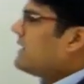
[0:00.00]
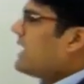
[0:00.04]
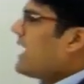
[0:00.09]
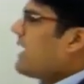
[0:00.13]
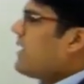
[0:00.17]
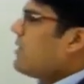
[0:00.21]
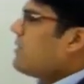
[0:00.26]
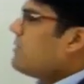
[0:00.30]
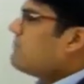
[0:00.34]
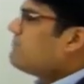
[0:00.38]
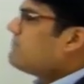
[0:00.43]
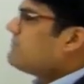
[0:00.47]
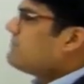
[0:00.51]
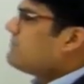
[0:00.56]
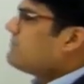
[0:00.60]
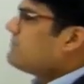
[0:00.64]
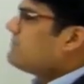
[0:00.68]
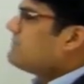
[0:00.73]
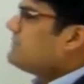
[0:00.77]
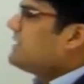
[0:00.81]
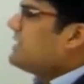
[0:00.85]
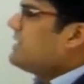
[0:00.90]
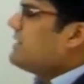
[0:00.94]

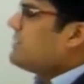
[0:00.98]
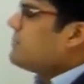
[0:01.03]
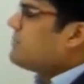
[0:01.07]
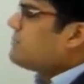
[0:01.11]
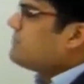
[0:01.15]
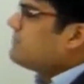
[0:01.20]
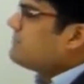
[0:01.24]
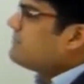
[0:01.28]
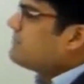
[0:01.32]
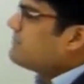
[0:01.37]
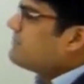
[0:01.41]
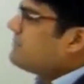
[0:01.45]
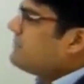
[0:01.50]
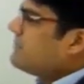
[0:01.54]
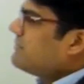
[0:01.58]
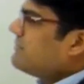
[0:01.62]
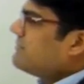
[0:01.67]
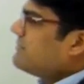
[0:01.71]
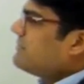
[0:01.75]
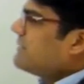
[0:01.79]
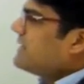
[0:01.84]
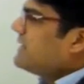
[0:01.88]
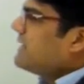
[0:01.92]
Now, you know,
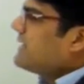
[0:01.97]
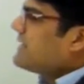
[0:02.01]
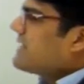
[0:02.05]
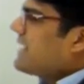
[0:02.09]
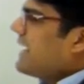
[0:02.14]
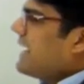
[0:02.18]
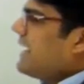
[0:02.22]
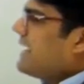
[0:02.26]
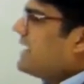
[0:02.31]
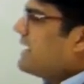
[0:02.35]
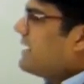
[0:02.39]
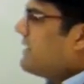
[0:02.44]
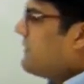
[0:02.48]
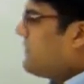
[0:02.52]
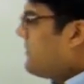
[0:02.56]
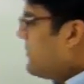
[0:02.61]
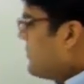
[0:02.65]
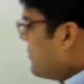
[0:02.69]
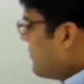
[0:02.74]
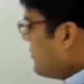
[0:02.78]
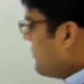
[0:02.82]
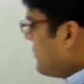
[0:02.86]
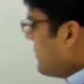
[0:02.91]
it's like if
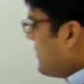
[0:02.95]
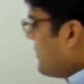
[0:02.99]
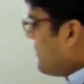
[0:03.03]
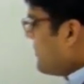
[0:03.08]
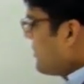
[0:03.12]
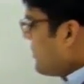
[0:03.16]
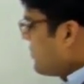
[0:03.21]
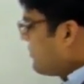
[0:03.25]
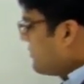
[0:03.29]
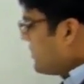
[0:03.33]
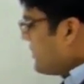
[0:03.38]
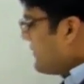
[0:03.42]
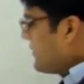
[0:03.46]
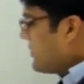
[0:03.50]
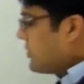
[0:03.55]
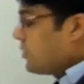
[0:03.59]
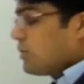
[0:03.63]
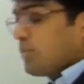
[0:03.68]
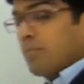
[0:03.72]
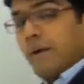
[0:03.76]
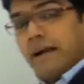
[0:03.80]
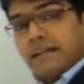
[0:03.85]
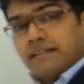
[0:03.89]
you
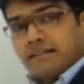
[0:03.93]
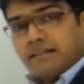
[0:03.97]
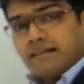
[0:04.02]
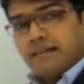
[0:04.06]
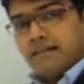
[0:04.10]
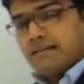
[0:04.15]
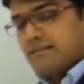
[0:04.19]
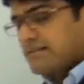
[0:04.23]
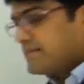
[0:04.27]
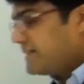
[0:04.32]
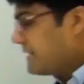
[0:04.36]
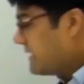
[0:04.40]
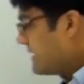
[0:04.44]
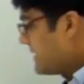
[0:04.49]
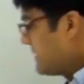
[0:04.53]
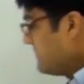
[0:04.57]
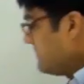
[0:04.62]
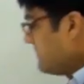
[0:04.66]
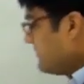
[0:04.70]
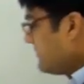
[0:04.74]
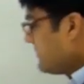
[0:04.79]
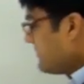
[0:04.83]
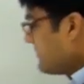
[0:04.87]
know Pythagoras
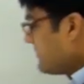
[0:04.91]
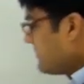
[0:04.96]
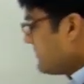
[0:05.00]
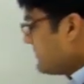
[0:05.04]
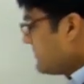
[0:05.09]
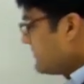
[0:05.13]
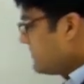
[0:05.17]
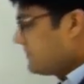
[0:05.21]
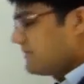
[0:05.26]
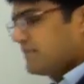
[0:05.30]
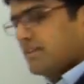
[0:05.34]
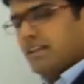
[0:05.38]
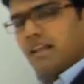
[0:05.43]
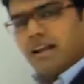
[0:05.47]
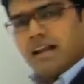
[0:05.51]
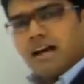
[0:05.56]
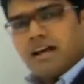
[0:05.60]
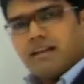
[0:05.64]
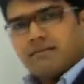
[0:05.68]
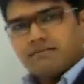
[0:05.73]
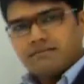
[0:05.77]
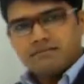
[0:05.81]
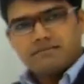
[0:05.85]
theorem, there
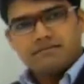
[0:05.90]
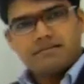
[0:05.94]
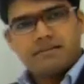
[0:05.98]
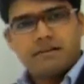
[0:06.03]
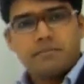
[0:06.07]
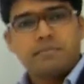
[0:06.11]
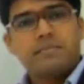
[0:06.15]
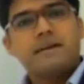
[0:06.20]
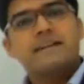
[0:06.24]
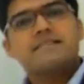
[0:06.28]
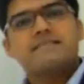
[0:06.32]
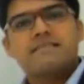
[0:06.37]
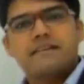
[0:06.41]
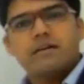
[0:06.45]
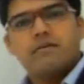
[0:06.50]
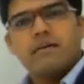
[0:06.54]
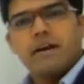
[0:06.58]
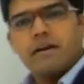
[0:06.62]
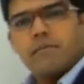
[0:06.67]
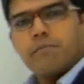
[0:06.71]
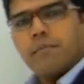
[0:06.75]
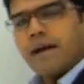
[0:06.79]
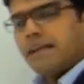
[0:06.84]
are triplets
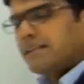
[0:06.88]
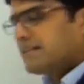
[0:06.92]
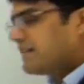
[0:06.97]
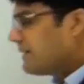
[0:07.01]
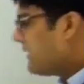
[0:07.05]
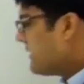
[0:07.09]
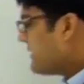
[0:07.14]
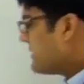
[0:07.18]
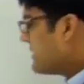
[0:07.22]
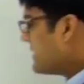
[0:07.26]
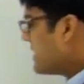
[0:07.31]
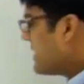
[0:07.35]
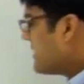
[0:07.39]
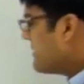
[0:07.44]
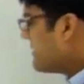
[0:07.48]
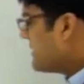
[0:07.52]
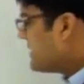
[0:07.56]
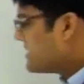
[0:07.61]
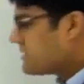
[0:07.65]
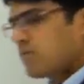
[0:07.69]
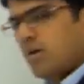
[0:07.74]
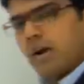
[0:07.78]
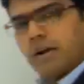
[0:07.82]
required. Pythagoras theorem
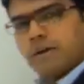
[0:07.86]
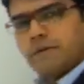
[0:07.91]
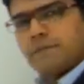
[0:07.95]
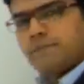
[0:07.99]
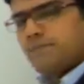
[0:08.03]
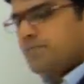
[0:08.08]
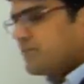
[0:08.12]
means what?